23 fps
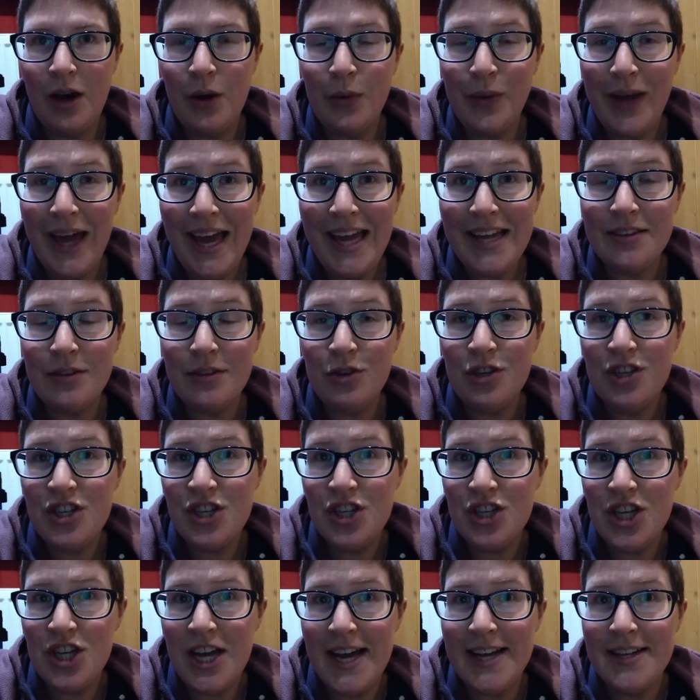Okay, so
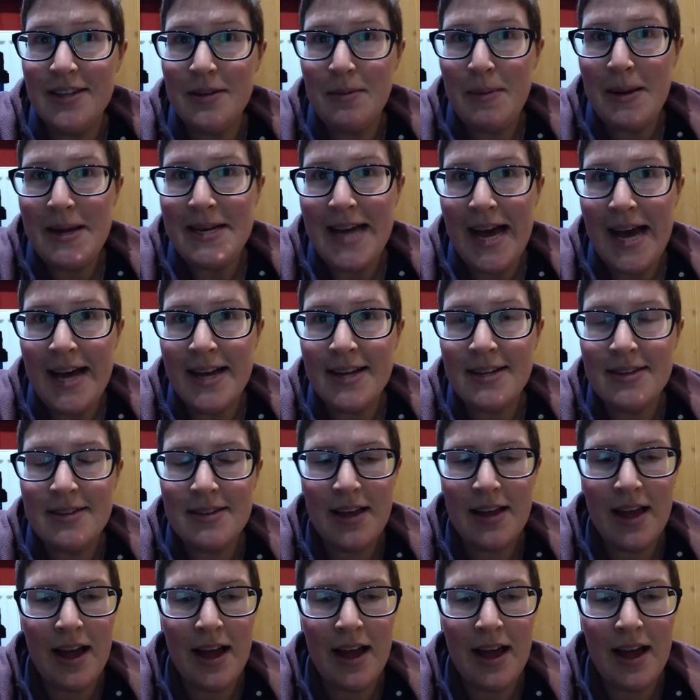just chatted to my dad